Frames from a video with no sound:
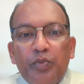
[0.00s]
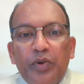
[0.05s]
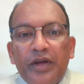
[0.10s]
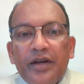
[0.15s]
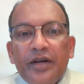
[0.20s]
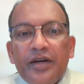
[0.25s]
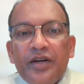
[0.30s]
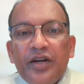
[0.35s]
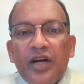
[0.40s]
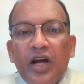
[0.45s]

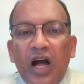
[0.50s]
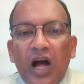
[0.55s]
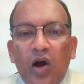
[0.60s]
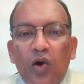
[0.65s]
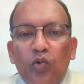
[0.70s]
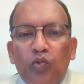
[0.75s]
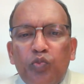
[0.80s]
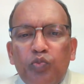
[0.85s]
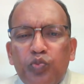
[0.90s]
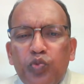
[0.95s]
period
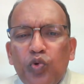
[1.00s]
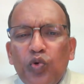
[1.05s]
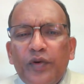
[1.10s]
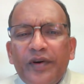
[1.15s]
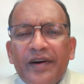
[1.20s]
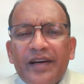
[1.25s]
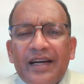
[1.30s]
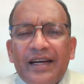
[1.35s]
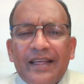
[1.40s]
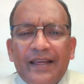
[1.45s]
how
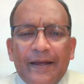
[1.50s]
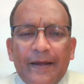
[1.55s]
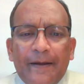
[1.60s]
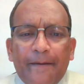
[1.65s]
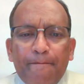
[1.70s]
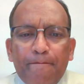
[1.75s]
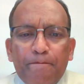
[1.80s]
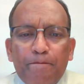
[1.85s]
poorly